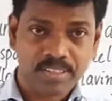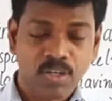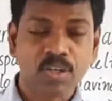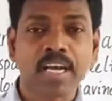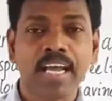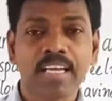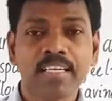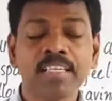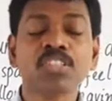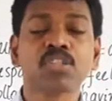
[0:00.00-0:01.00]
Okay,
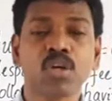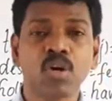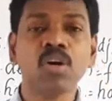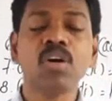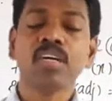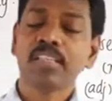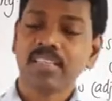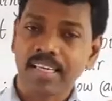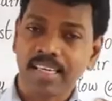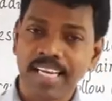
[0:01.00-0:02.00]
so
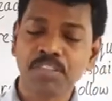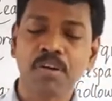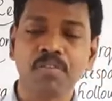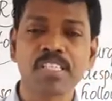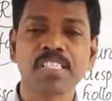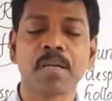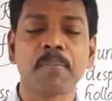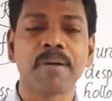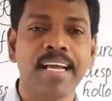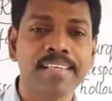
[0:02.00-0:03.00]
the great one was
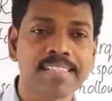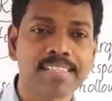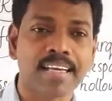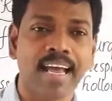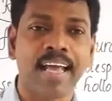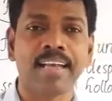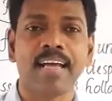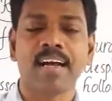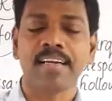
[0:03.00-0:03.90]
surprised and